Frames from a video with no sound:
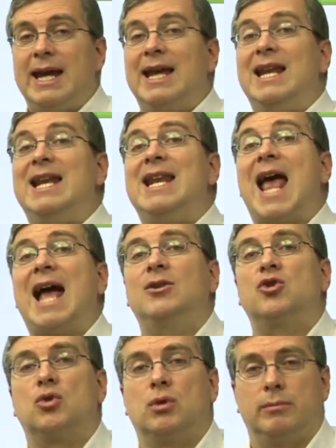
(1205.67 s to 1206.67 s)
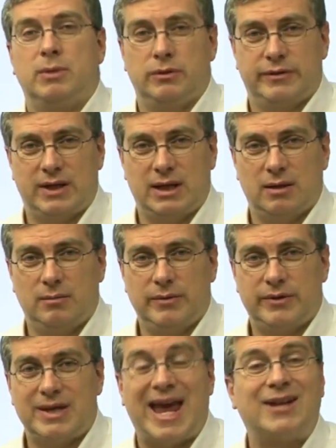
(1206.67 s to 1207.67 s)
In natural
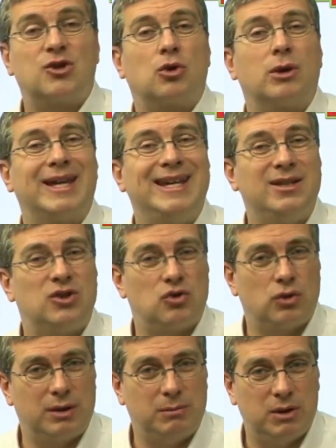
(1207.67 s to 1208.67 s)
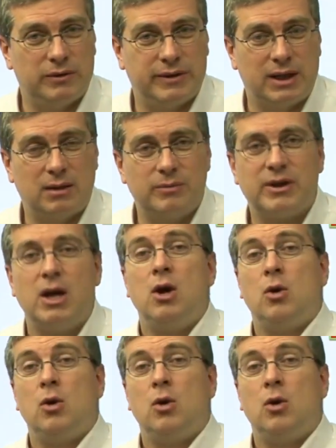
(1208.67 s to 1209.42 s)
museums, natural history museums,